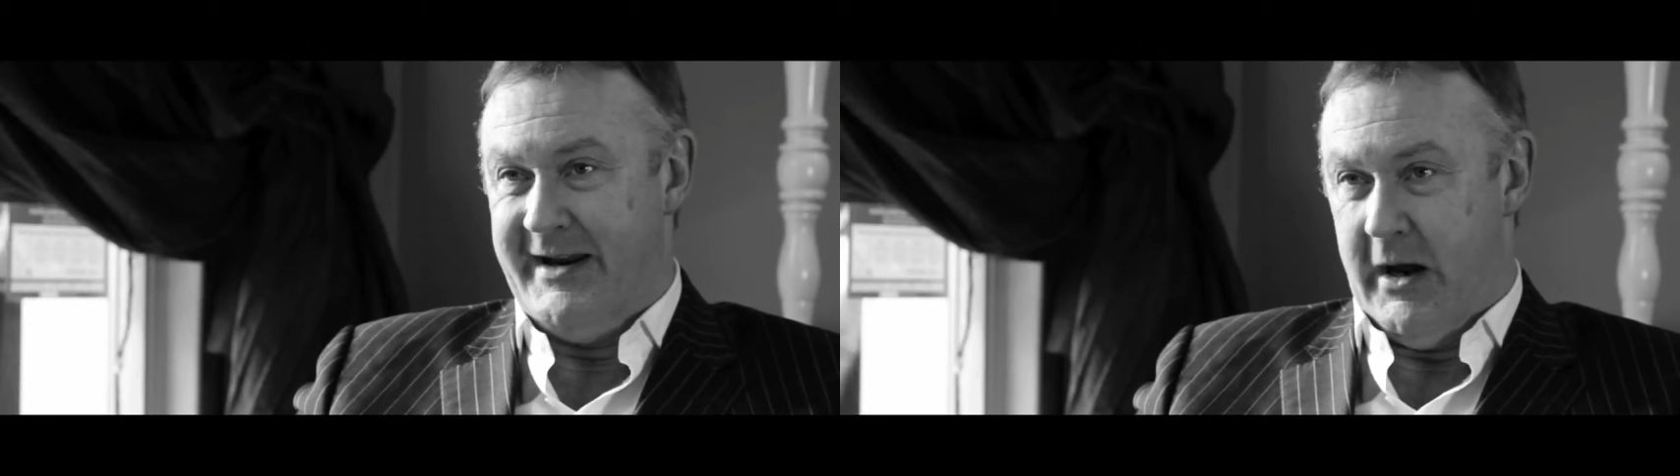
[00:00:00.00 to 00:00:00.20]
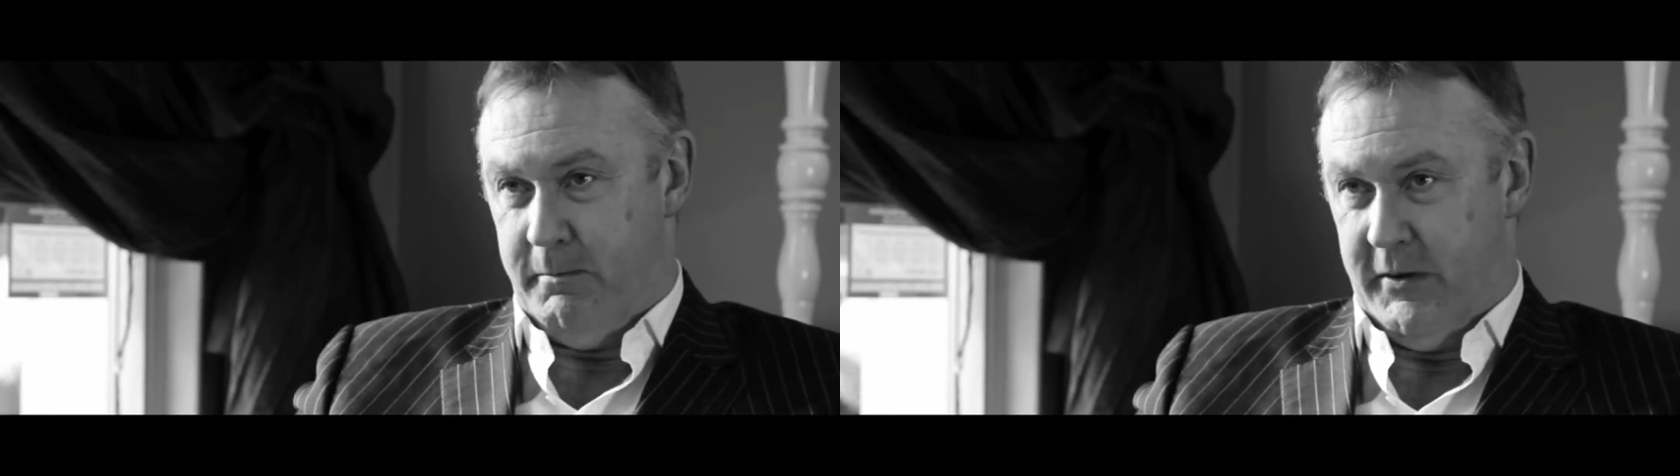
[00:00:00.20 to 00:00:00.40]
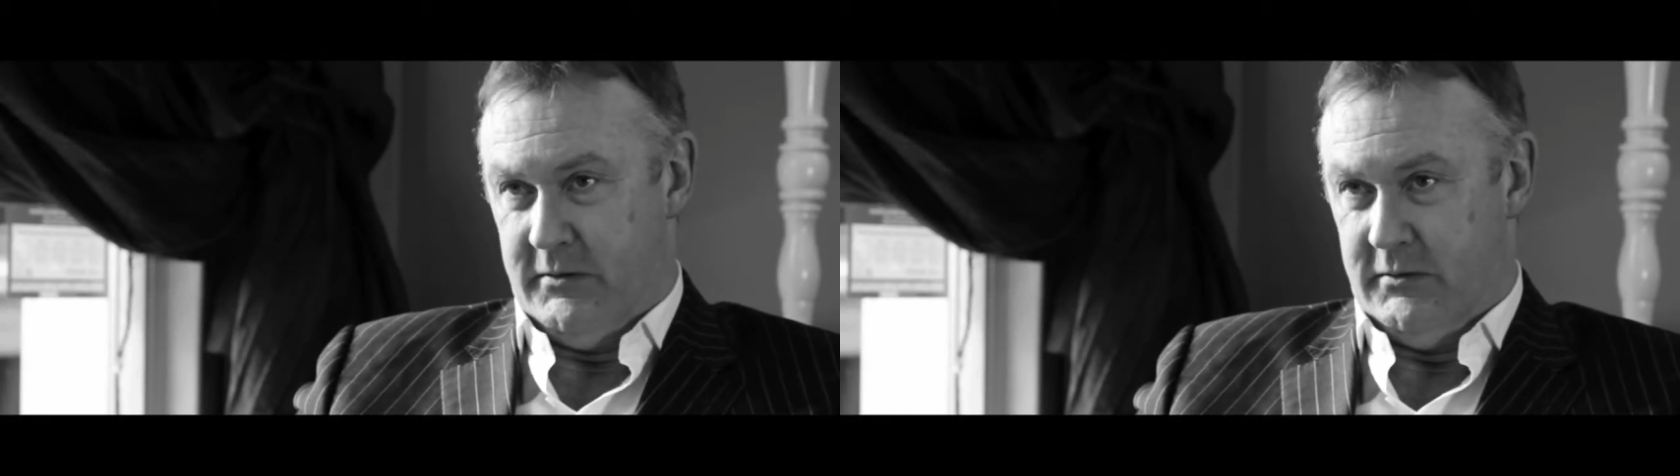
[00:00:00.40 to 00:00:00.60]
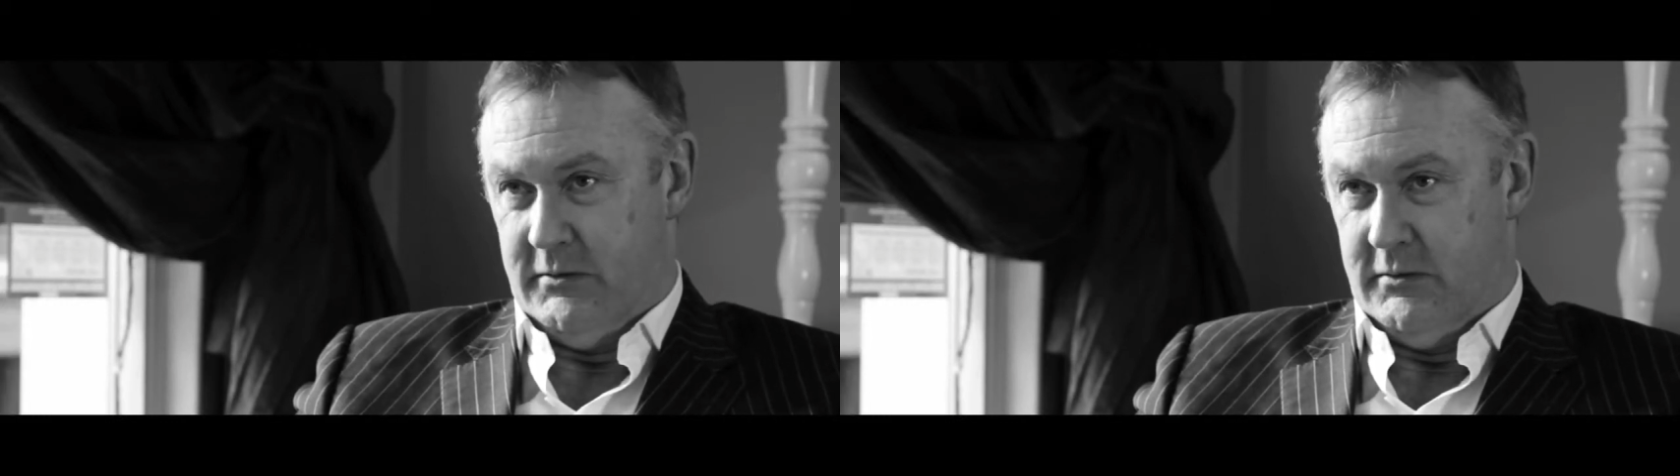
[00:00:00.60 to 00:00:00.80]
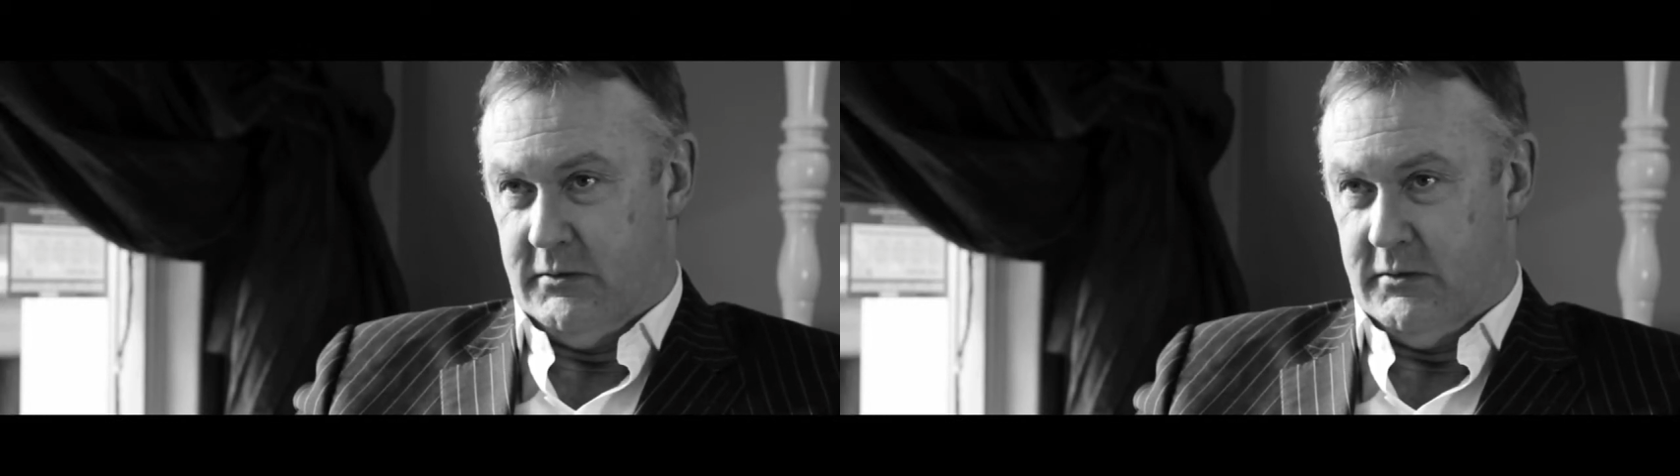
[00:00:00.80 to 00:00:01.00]
up.
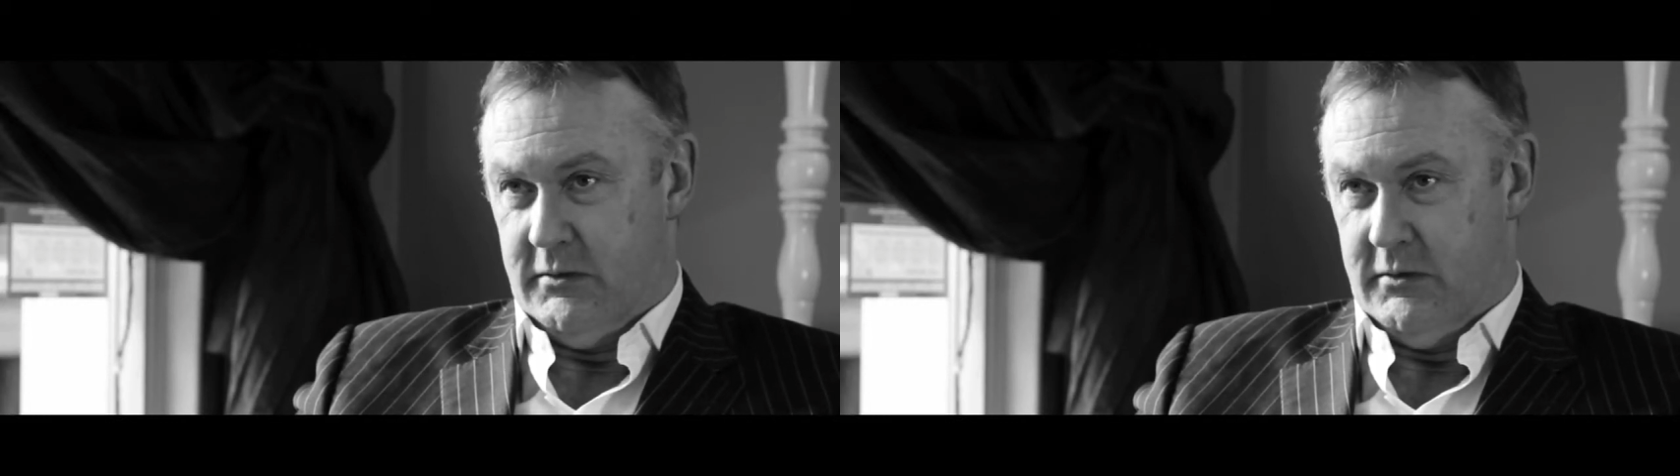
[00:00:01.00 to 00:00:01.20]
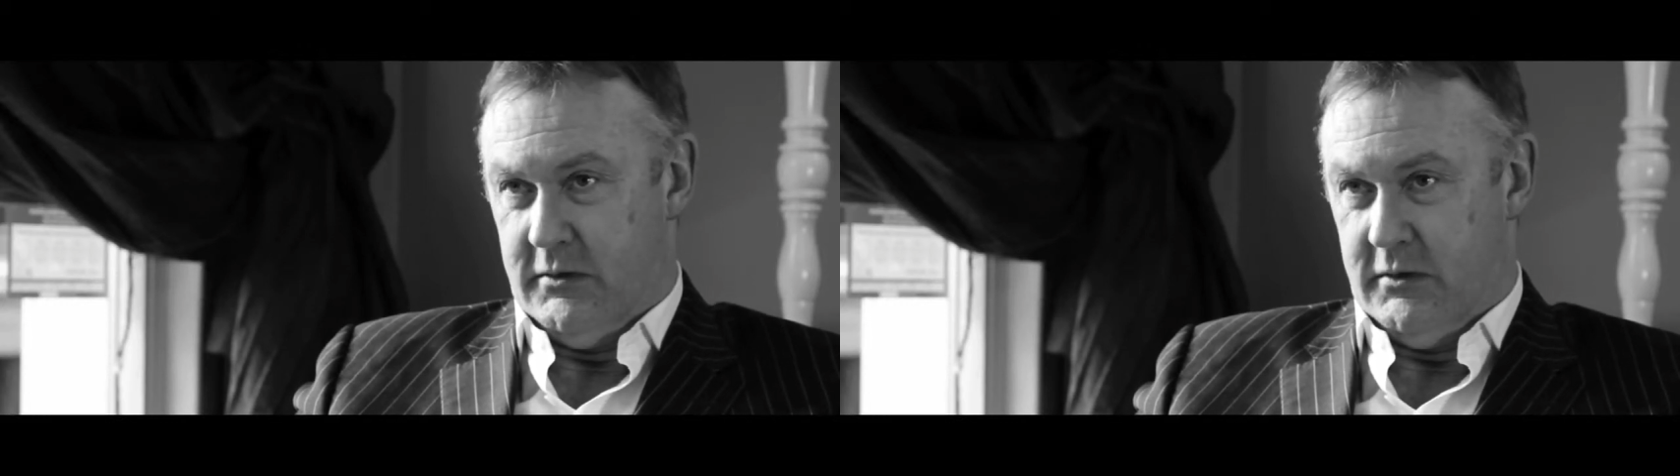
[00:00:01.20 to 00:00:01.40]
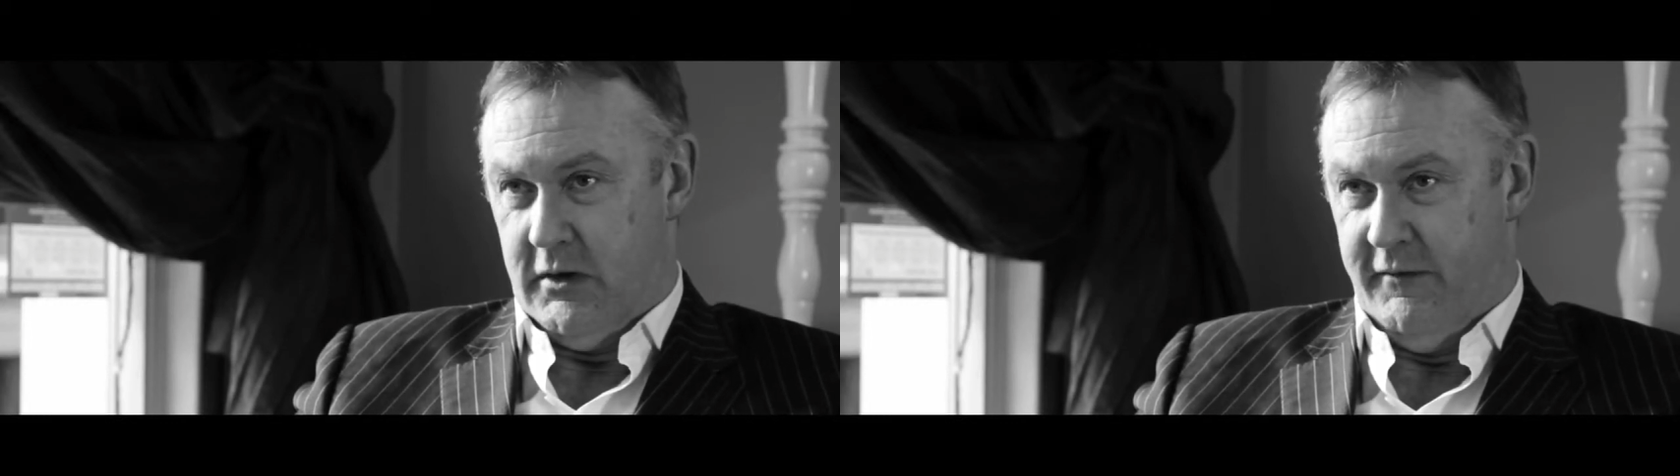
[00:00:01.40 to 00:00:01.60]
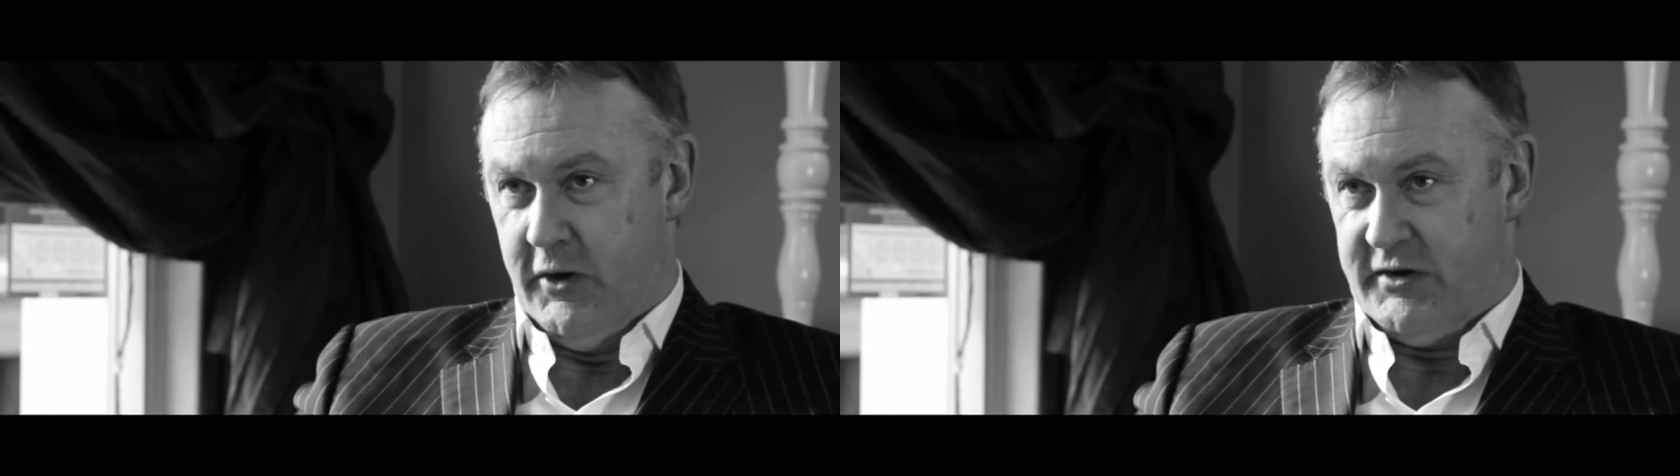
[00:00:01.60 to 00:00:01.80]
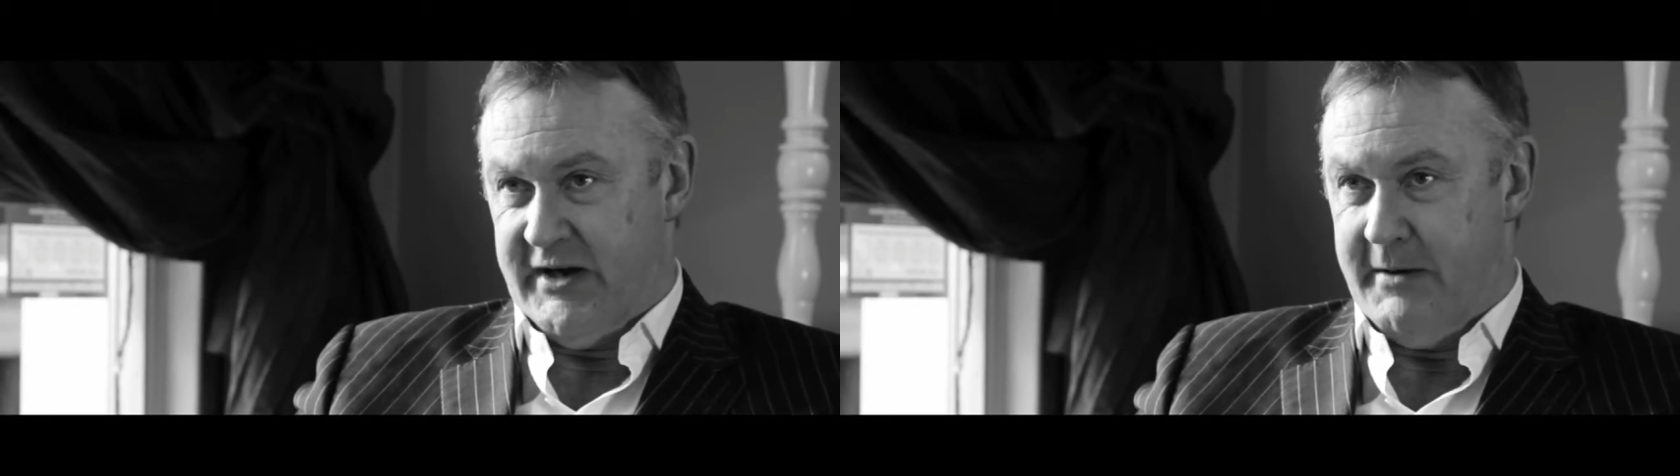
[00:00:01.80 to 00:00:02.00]
Have you
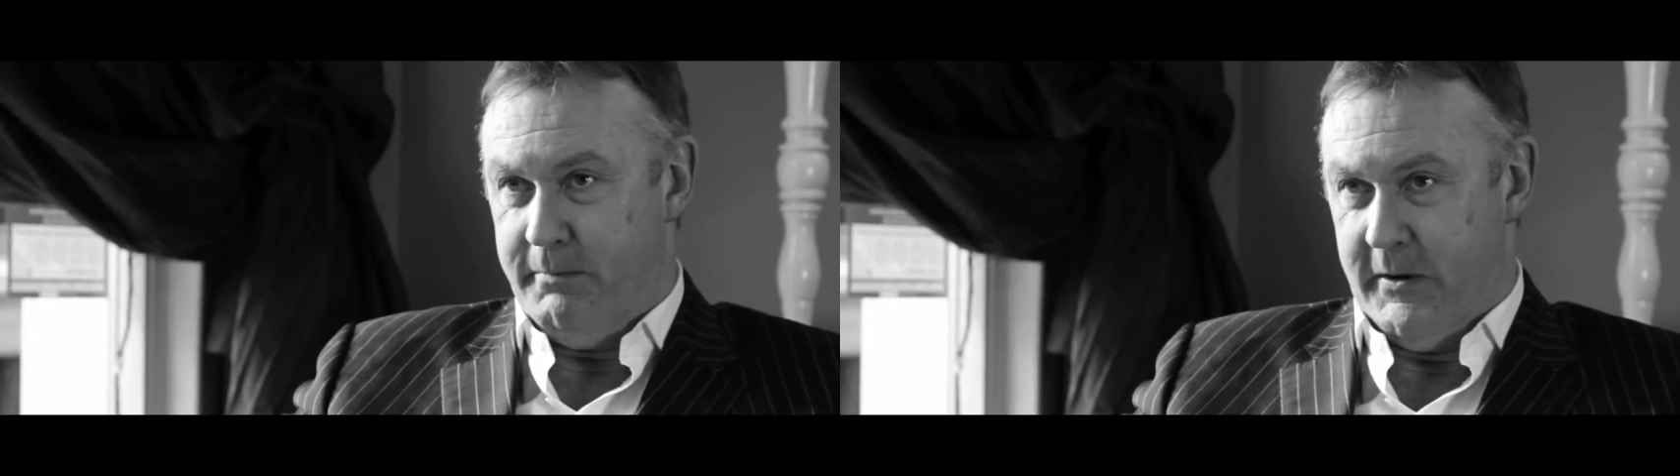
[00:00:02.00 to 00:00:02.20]
got tape?